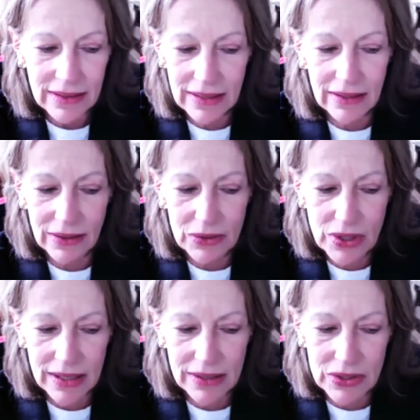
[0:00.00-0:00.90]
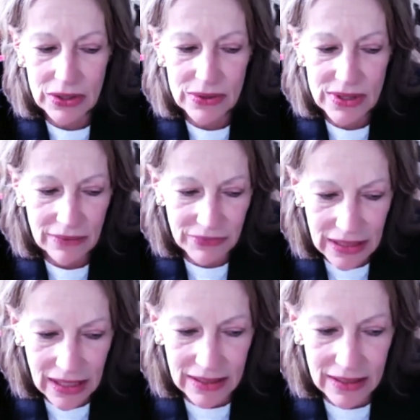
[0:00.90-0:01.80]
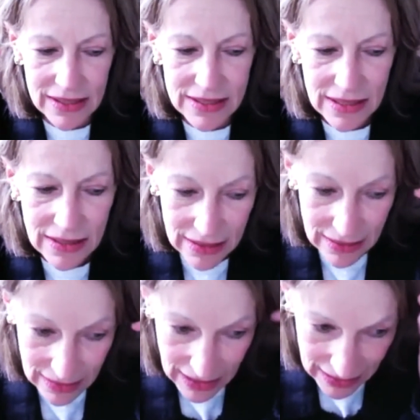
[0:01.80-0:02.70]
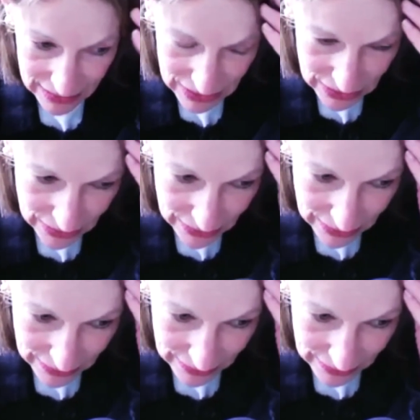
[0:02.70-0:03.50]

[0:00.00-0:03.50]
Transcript: that are trying to suffocate us and to